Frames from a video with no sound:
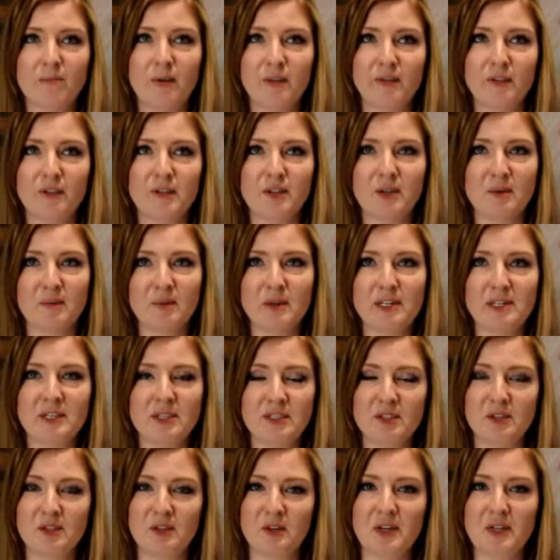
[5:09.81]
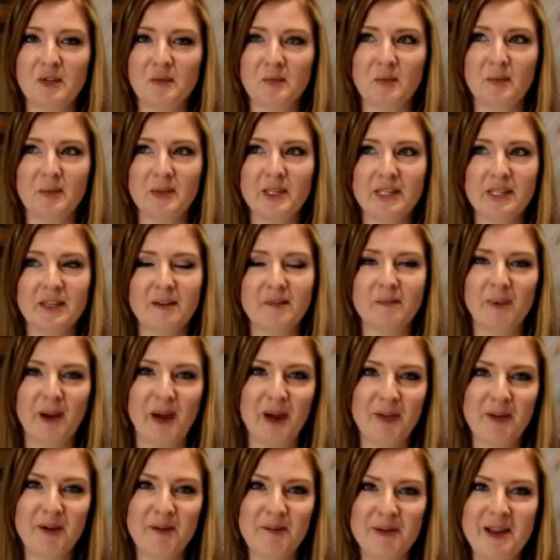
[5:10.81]
But for some reason, a strange woman didn't
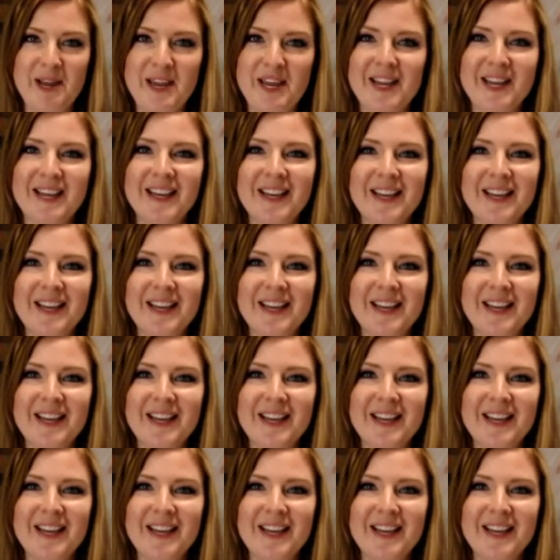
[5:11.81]
bother me.